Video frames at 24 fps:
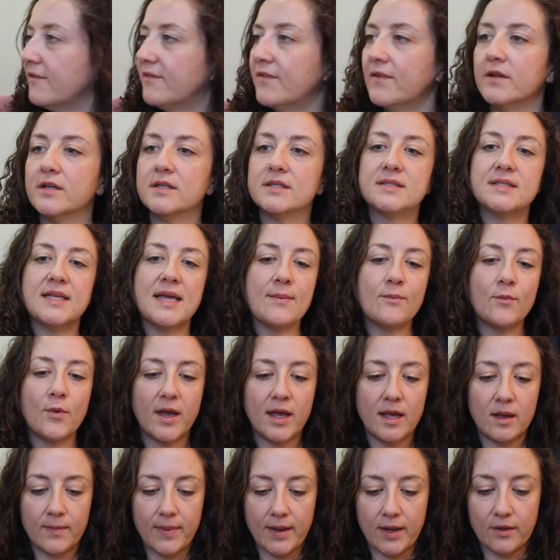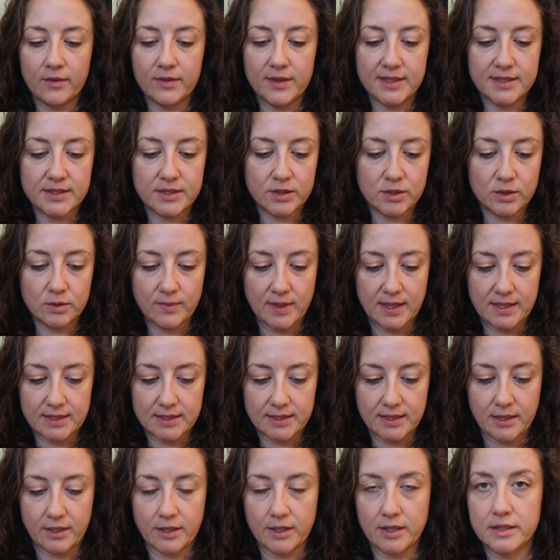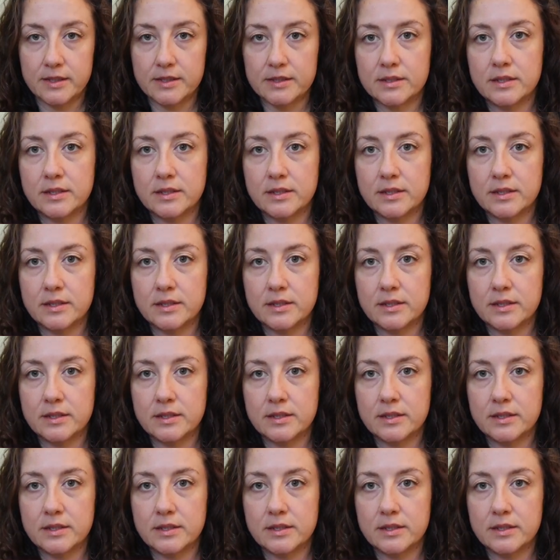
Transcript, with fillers: I feel the same way about these two mascaras.